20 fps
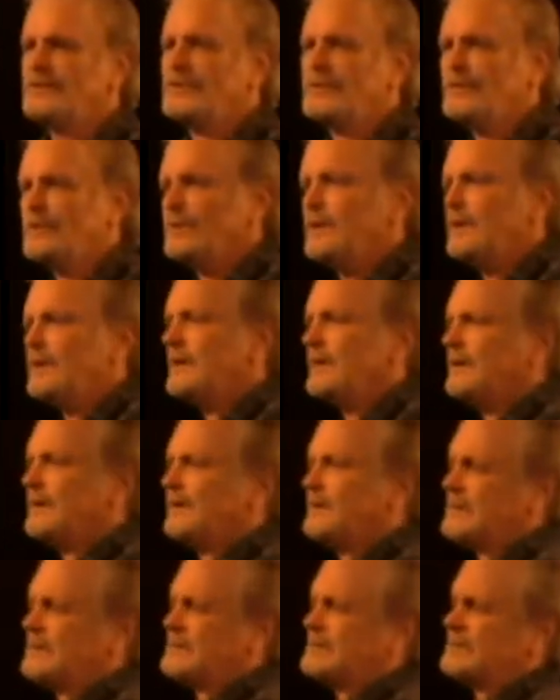to
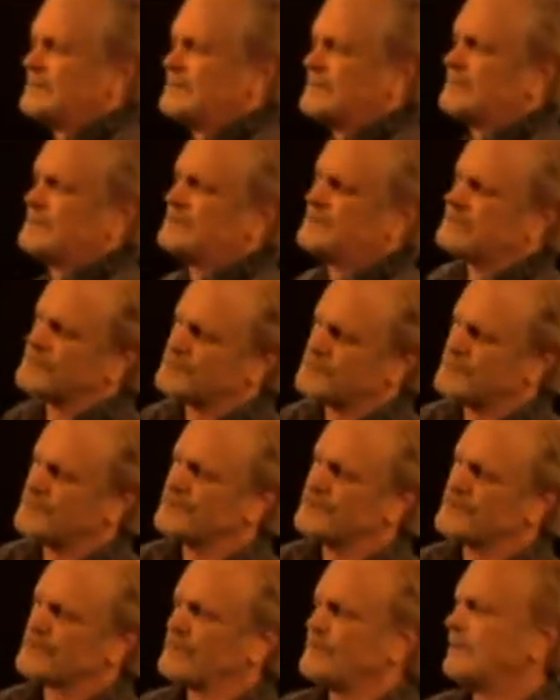uh,
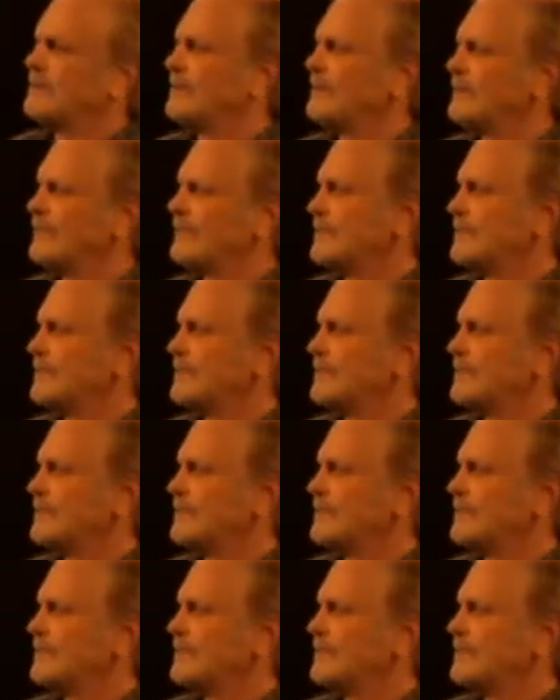spiritual uh,